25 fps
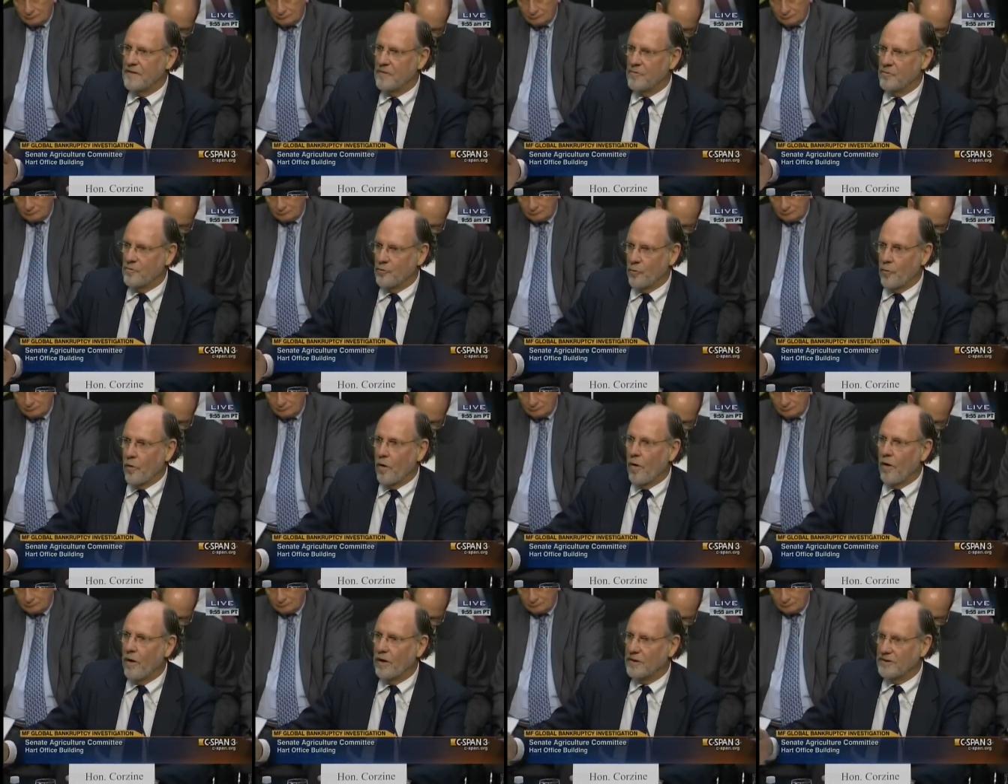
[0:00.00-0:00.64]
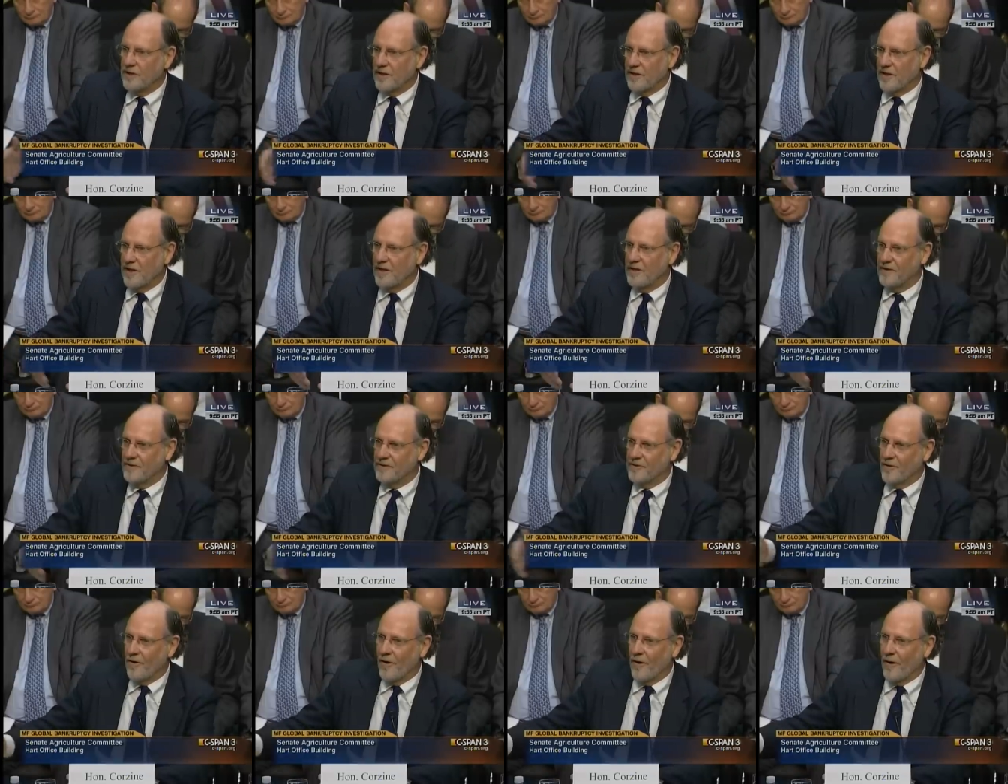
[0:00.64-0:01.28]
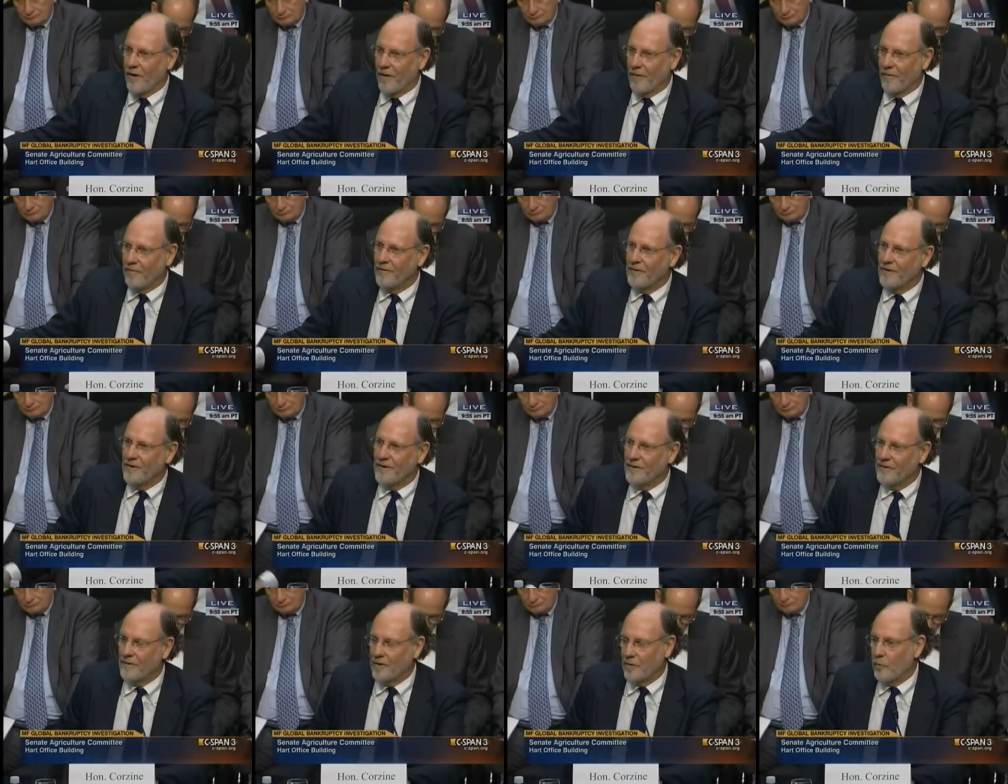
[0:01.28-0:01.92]
draws against our
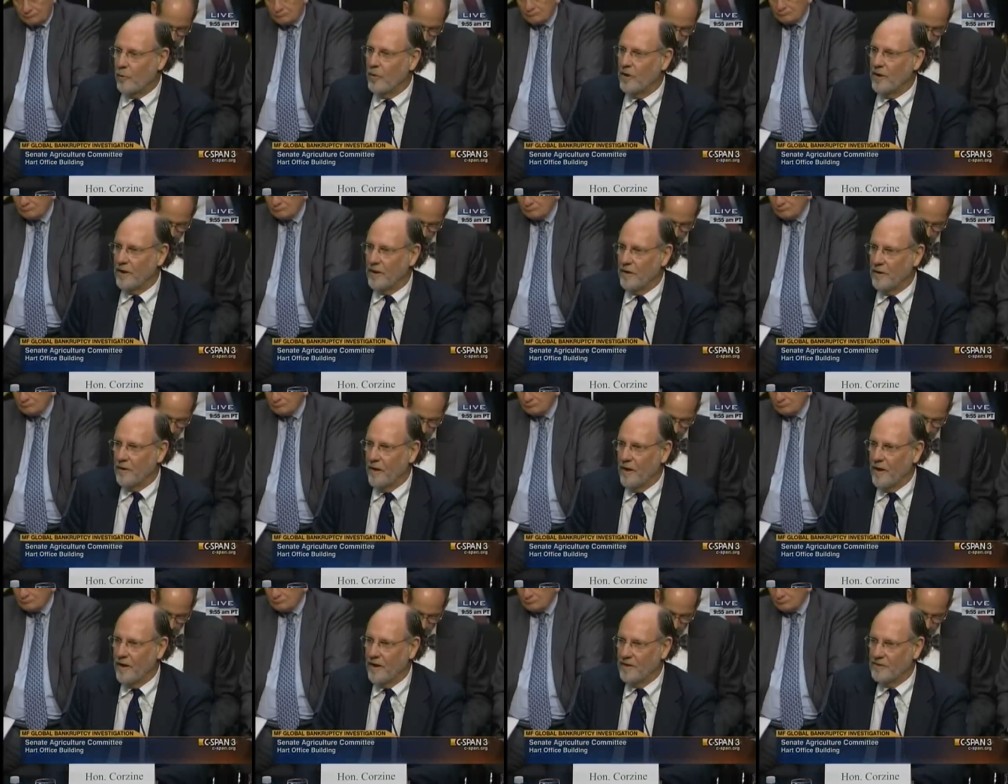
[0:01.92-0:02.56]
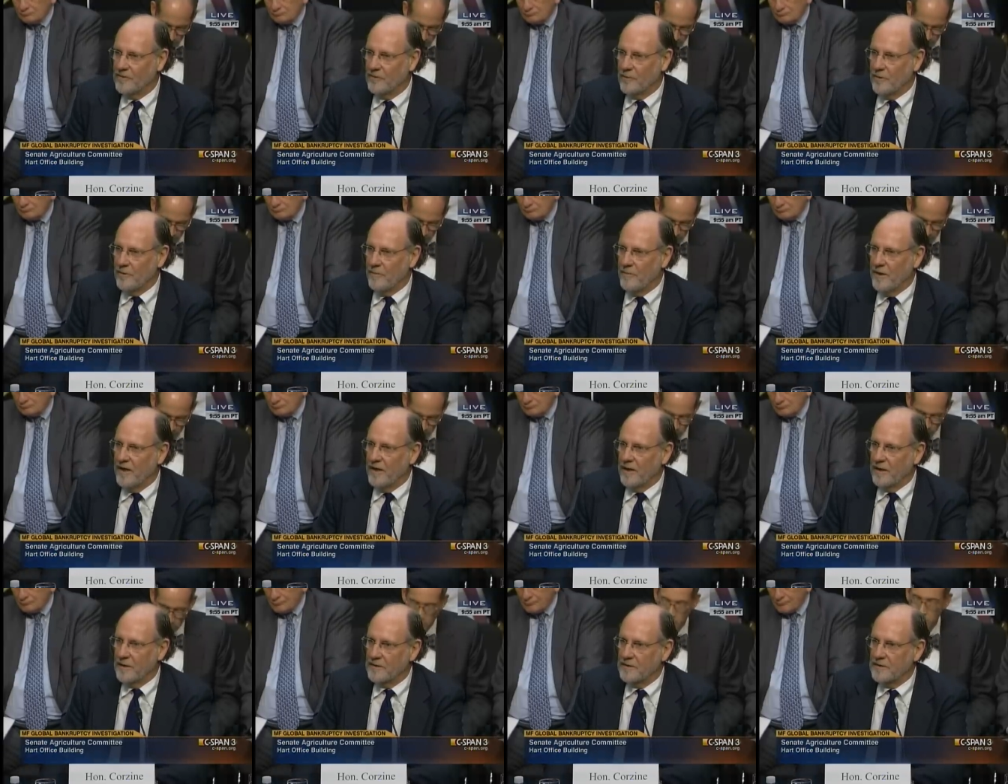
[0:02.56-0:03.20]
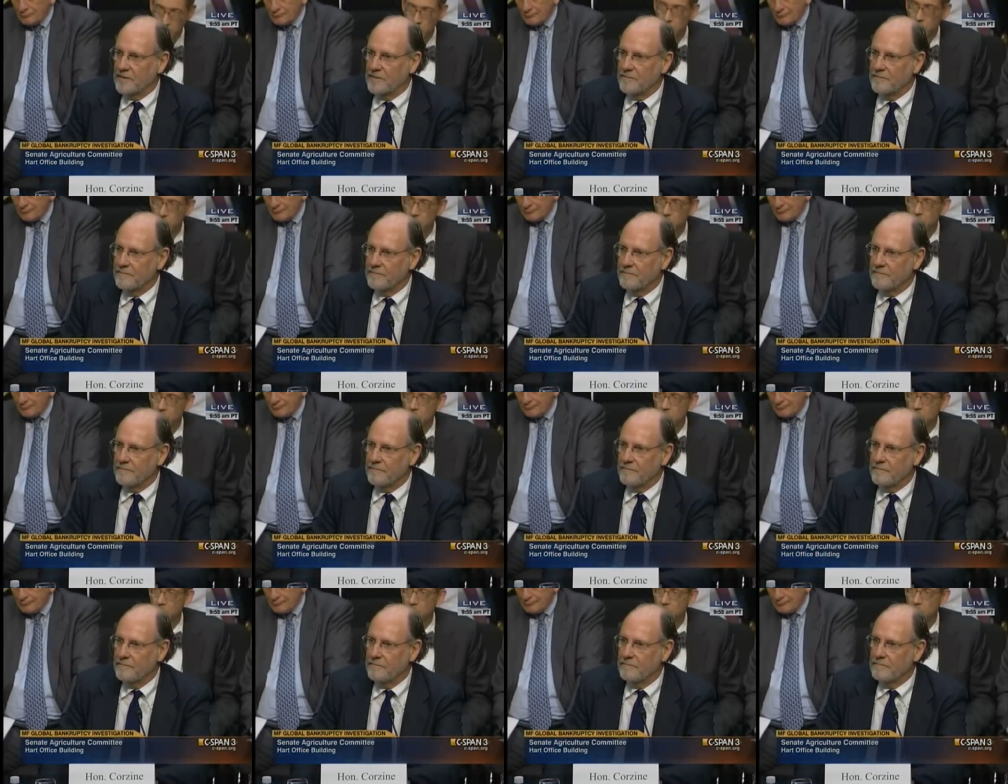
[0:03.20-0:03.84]
liquidity lines with the banks.
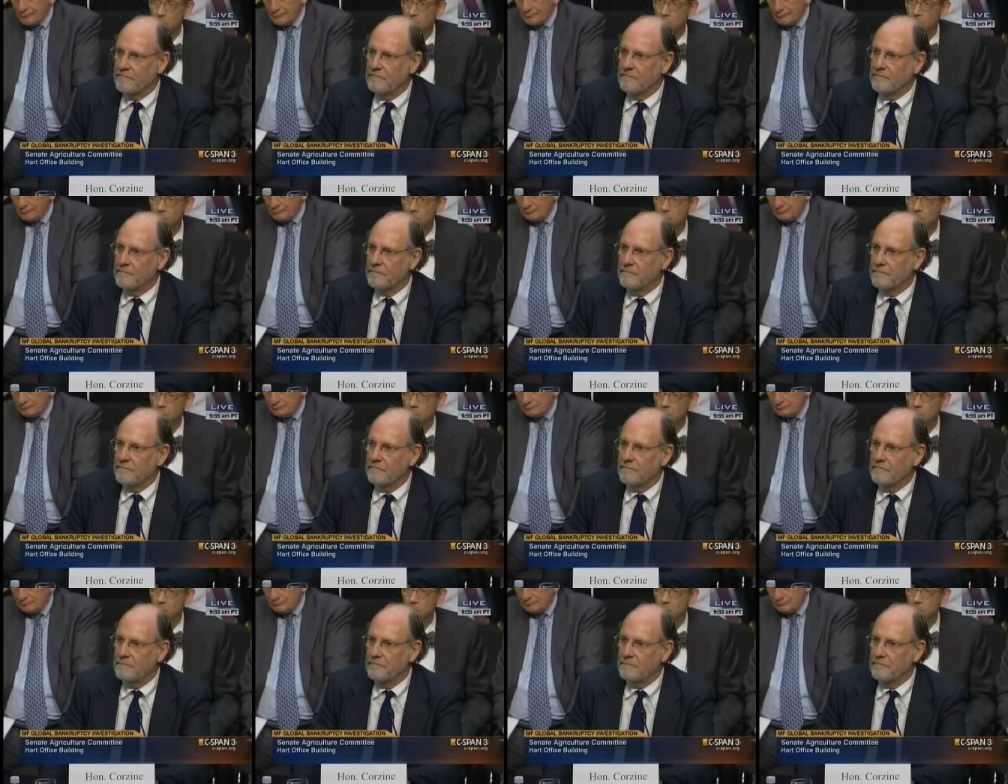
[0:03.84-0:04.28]
Okay,